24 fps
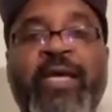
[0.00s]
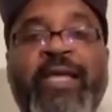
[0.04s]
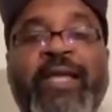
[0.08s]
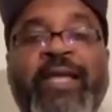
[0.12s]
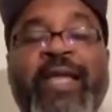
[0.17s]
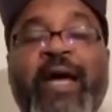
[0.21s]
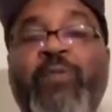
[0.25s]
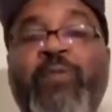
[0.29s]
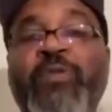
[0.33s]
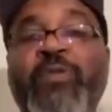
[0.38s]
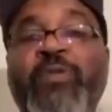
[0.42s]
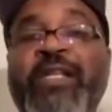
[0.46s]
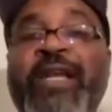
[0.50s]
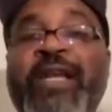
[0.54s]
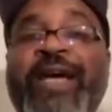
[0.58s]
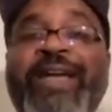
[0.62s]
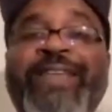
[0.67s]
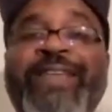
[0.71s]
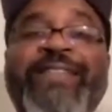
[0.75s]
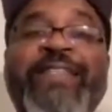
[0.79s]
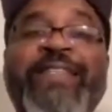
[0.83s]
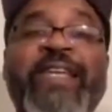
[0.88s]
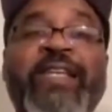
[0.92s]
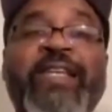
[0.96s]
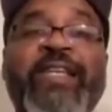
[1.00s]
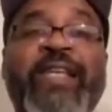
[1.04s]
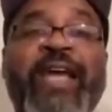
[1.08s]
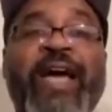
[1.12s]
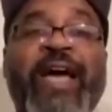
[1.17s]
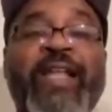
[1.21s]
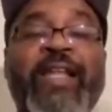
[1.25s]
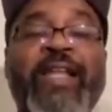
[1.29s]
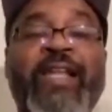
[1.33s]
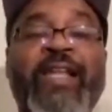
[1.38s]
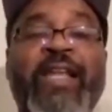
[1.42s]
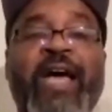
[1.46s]
And that was in
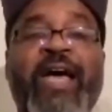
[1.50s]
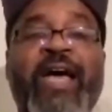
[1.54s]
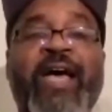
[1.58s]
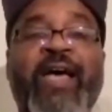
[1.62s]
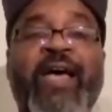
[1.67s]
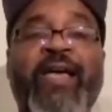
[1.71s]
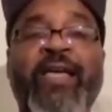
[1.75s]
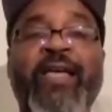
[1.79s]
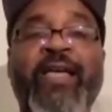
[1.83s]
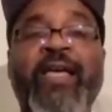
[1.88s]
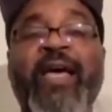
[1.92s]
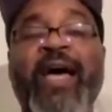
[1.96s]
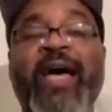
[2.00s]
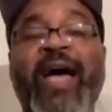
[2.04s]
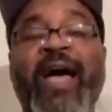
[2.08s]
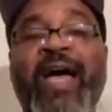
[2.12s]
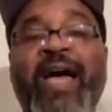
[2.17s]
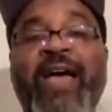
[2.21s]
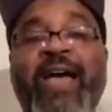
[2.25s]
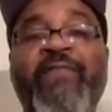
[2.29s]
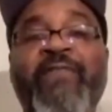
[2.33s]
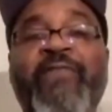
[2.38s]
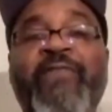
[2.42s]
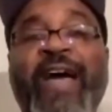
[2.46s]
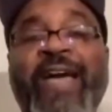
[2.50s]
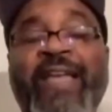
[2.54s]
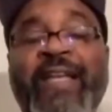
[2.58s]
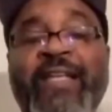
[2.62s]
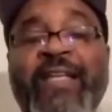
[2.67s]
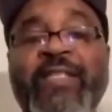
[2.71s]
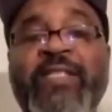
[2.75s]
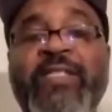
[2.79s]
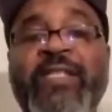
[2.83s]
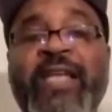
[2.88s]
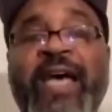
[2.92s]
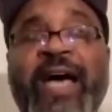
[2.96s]
1999. I
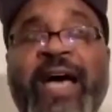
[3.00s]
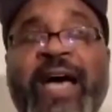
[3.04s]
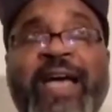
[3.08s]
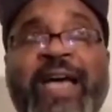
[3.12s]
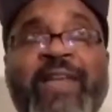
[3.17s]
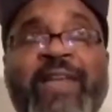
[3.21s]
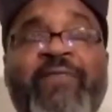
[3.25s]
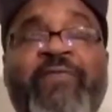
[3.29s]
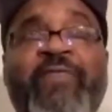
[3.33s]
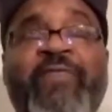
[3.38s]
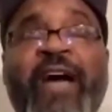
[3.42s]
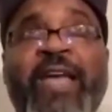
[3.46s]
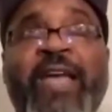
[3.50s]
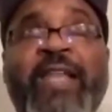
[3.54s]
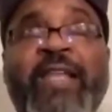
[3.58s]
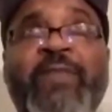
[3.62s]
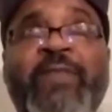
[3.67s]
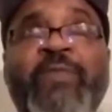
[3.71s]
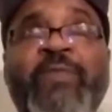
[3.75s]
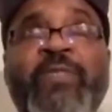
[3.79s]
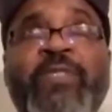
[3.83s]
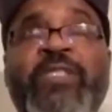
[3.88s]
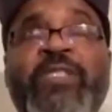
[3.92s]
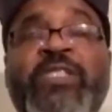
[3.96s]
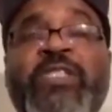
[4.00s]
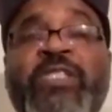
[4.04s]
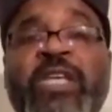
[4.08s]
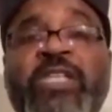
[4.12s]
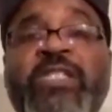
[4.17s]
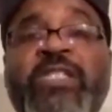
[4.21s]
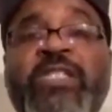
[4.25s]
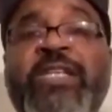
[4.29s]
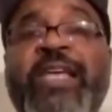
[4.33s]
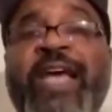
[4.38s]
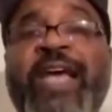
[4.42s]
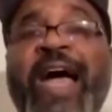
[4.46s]
invited
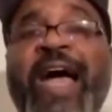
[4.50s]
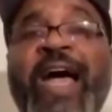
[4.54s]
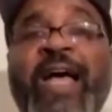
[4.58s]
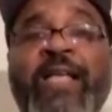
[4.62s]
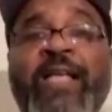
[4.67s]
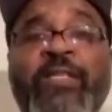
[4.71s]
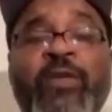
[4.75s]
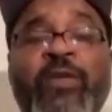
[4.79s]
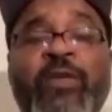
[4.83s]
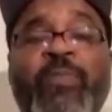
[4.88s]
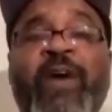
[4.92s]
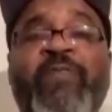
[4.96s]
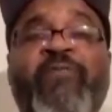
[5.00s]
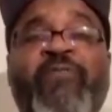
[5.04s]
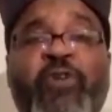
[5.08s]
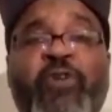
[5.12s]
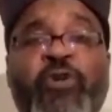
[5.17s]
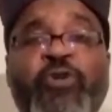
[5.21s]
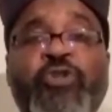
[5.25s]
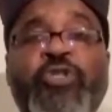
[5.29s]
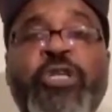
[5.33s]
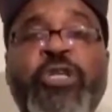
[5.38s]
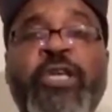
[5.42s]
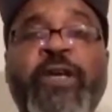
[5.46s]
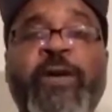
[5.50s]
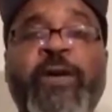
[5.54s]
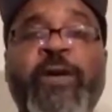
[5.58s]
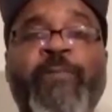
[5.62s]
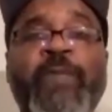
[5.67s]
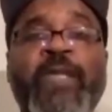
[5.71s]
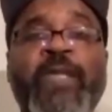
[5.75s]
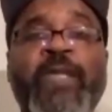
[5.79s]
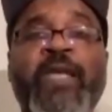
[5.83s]
6 guys my first year.